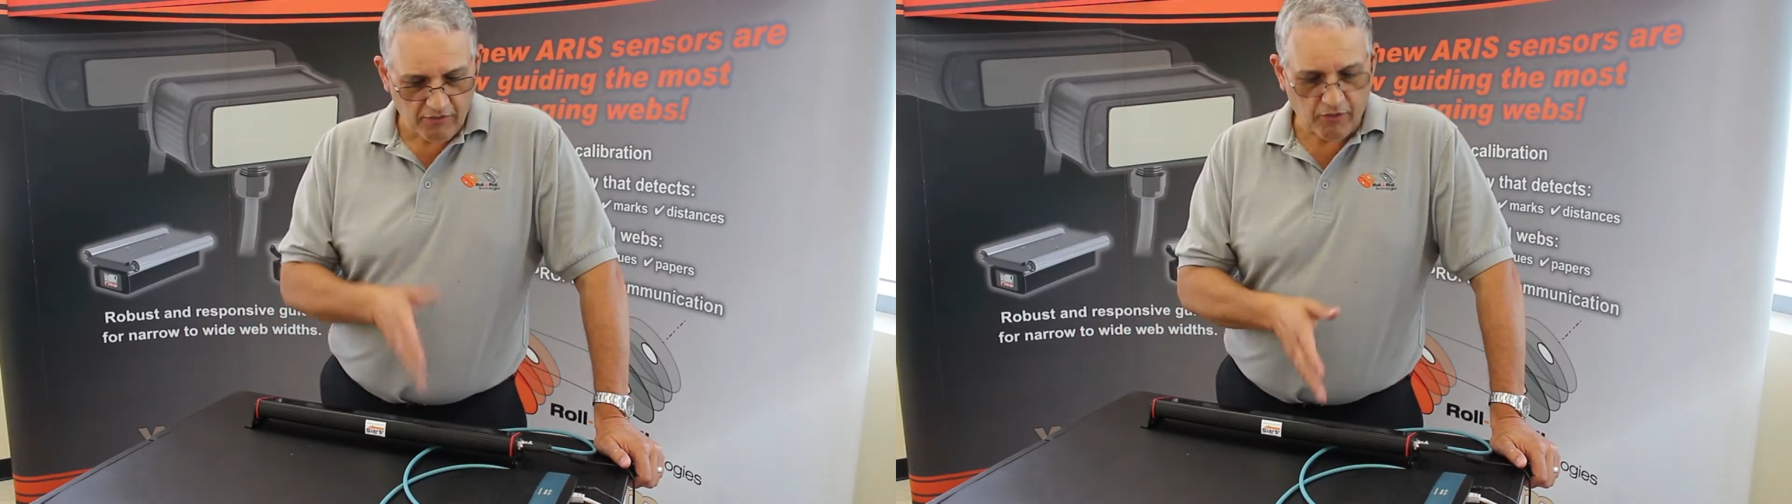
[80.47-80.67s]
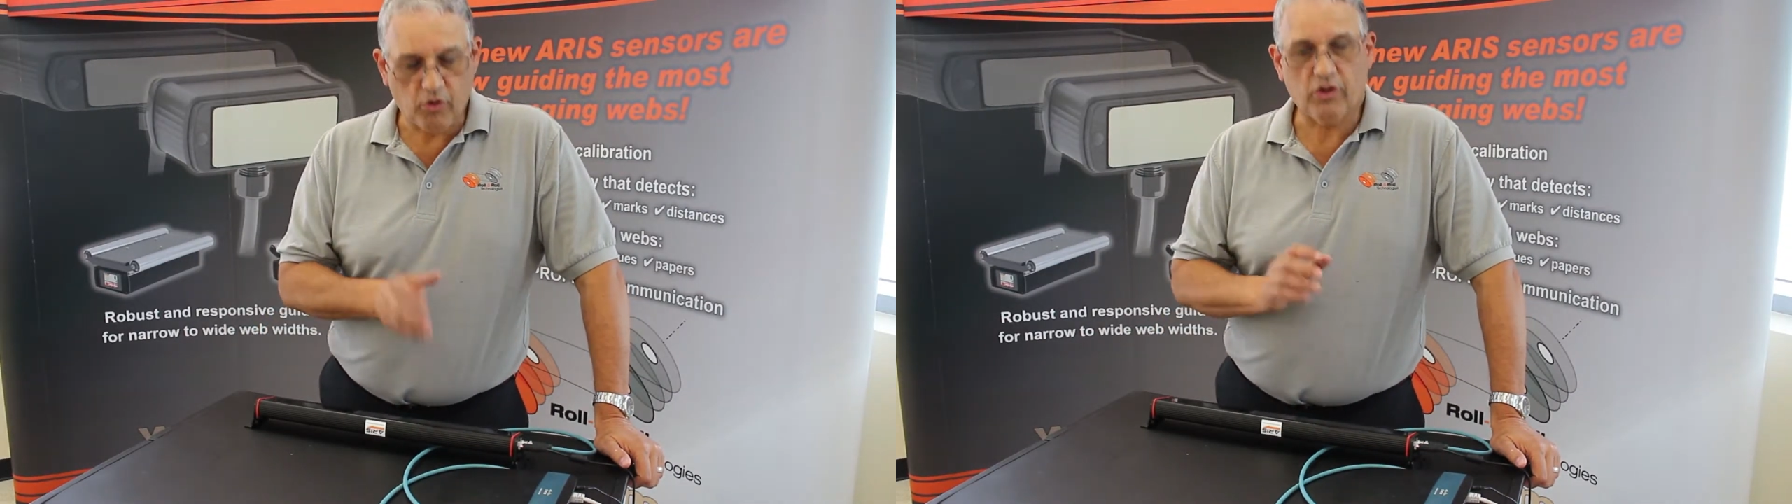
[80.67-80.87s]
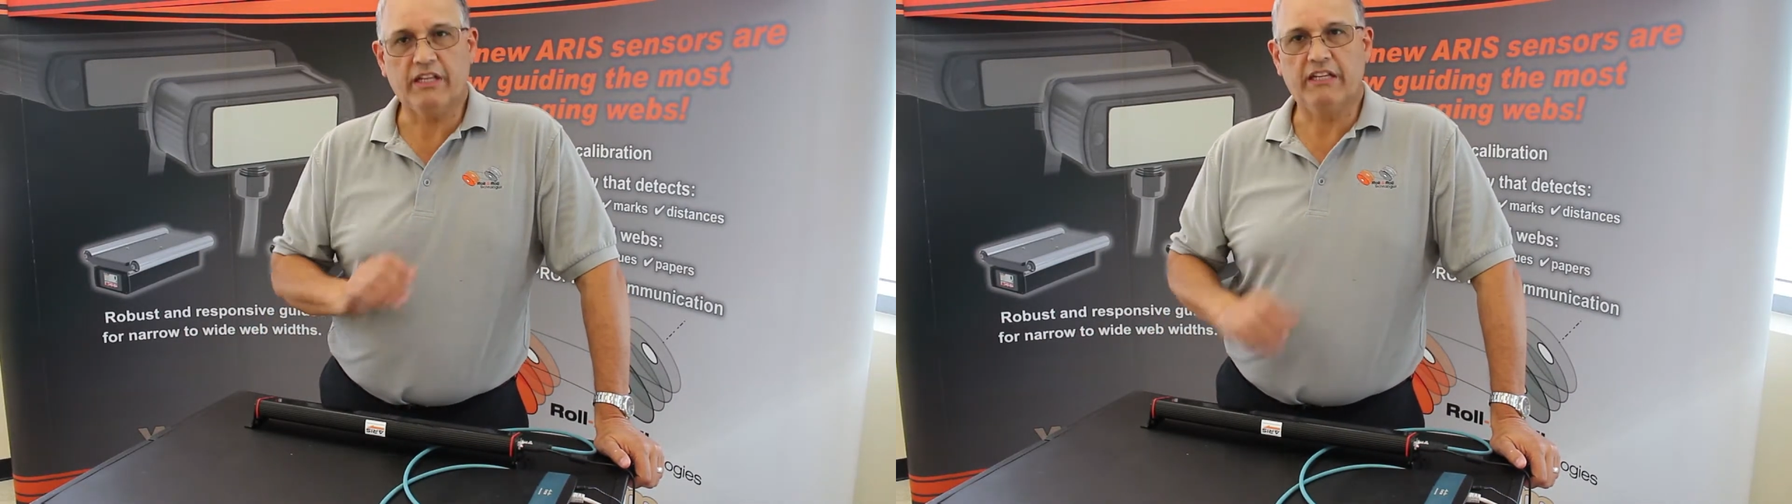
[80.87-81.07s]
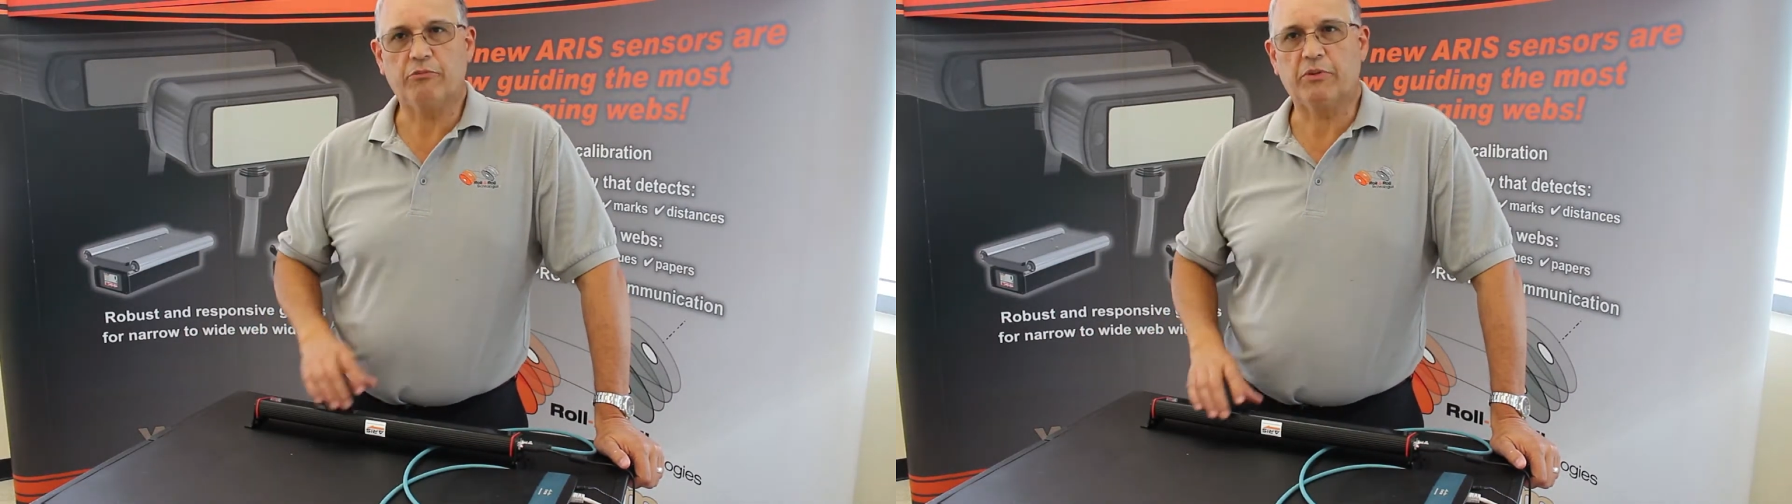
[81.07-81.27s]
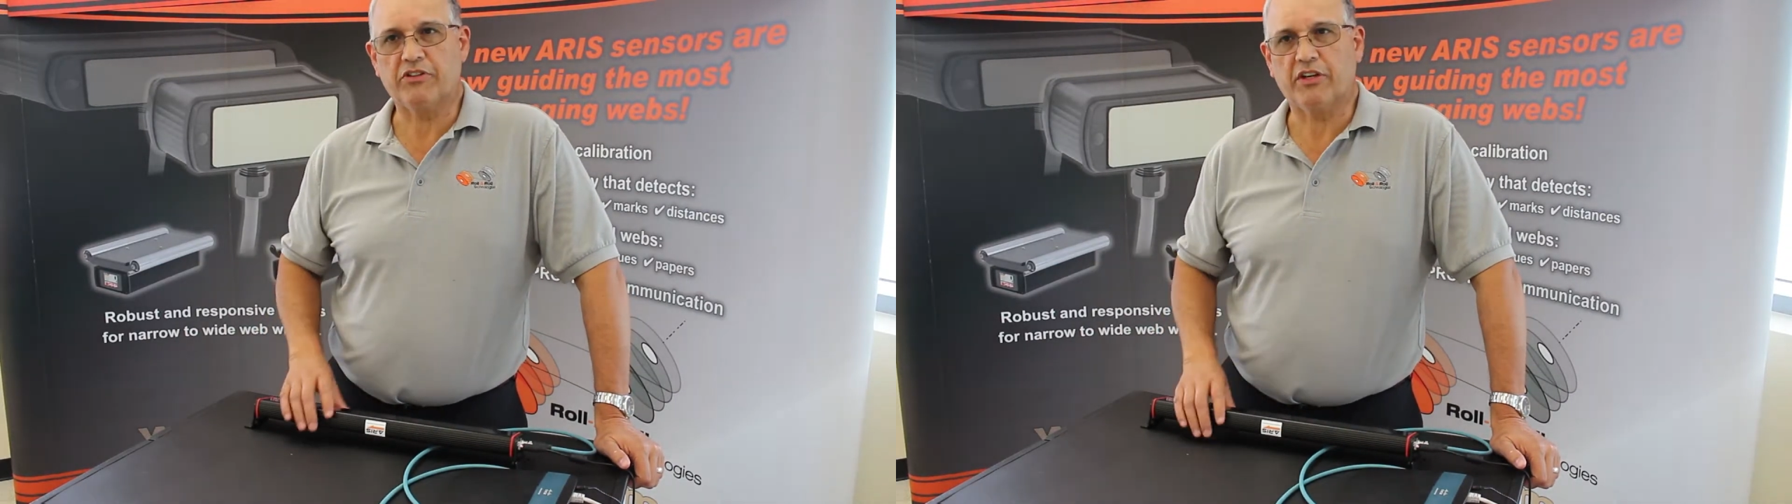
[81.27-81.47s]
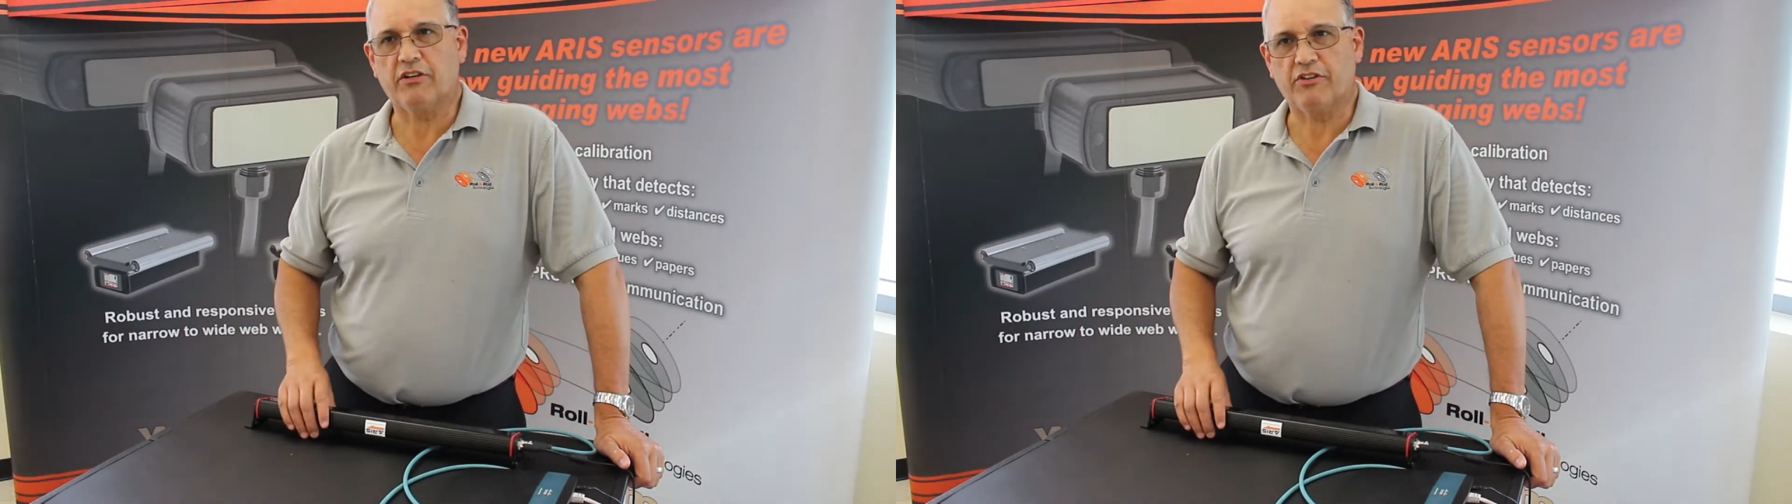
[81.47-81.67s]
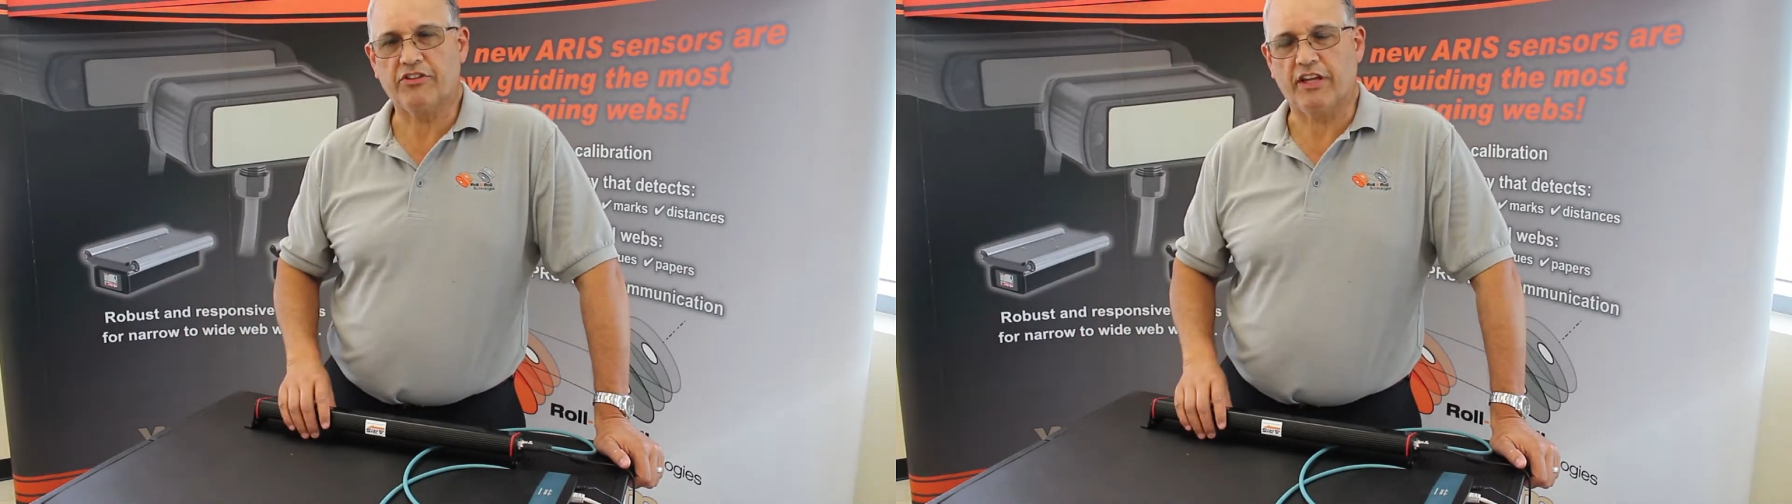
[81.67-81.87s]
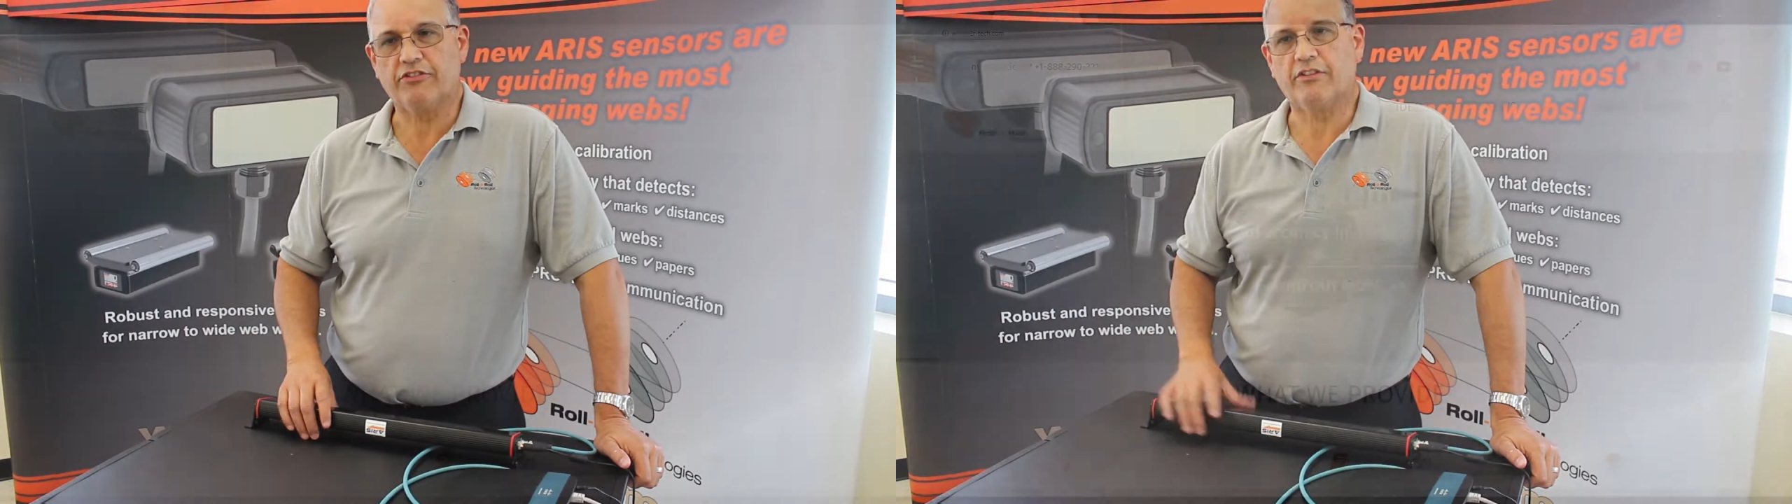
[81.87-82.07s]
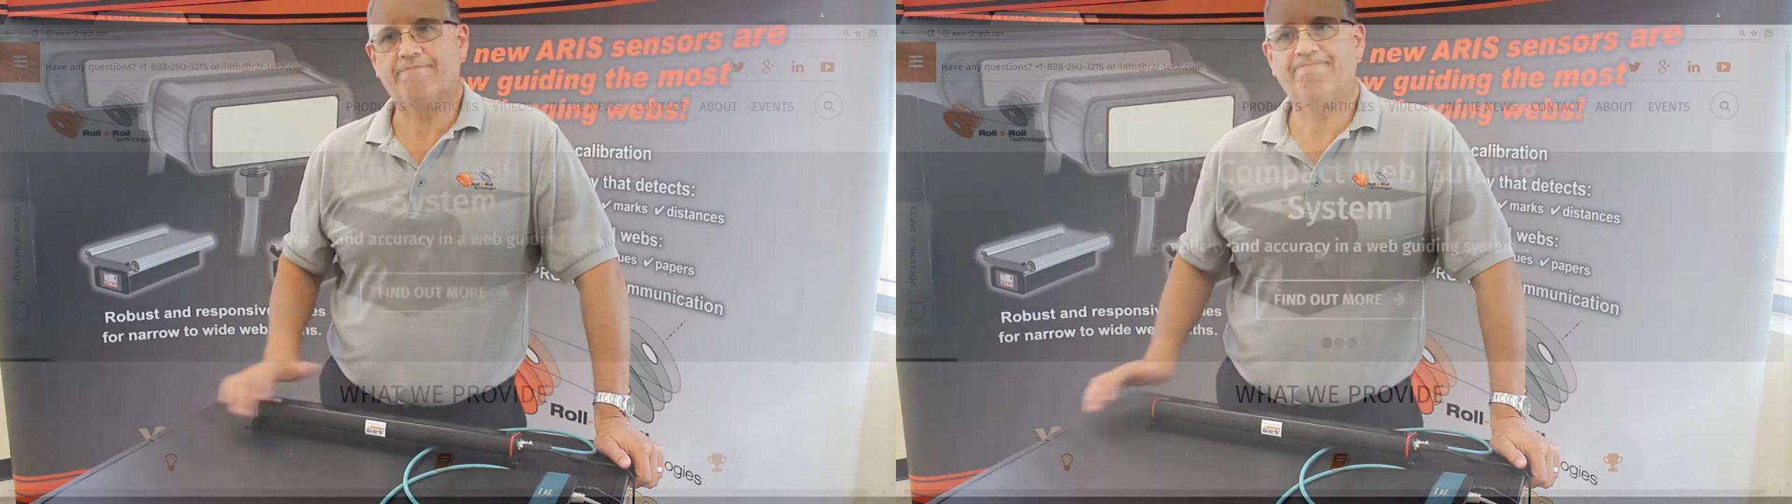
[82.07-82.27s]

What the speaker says: for this particular sensor.